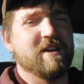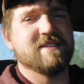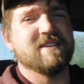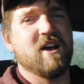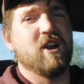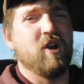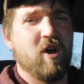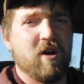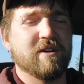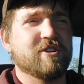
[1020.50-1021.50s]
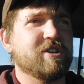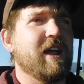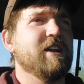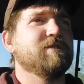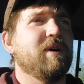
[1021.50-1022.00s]
a large
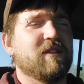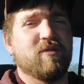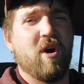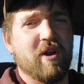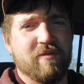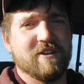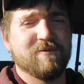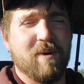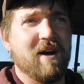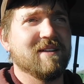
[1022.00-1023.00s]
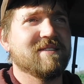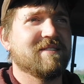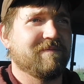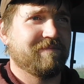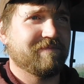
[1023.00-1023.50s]
change in my throttle response.
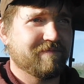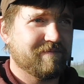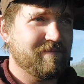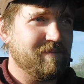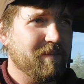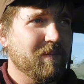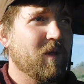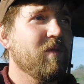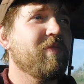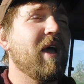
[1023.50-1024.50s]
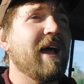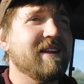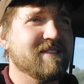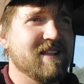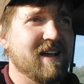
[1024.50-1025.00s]
That
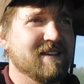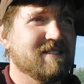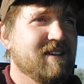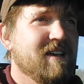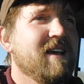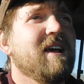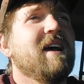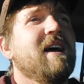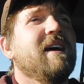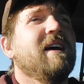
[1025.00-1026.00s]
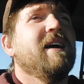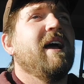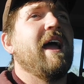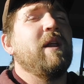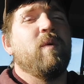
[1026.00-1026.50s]
is nice.
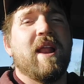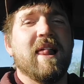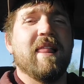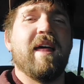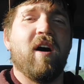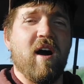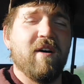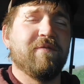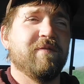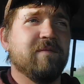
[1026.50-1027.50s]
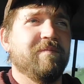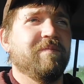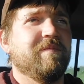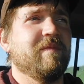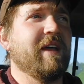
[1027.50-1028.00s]
And when I let off,
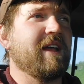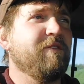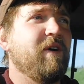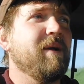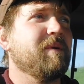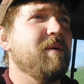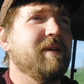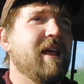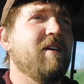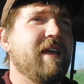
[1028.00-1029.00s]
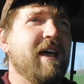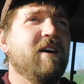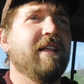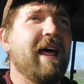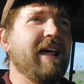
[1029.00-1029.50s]
like, if I'm coming down a
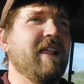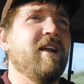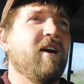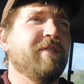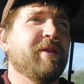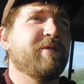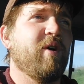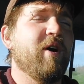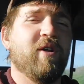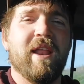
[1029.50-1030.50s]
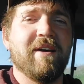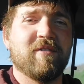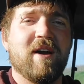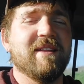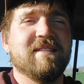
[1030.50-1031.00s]
hill and I let off the throttle and I've
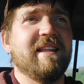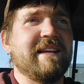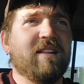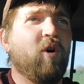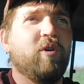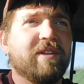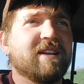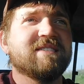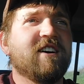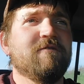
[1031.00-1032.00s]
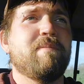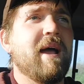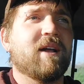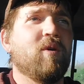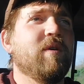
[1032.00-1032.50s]
got it, like, holding itself
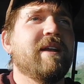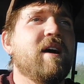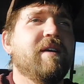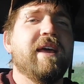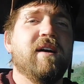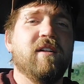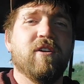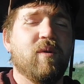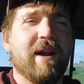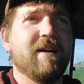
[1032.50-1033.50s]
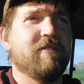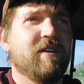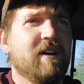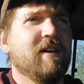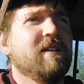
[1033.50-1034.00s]
back going downhill or whatever,
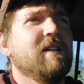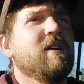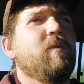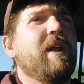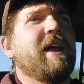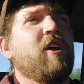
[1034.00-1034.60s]
when I go to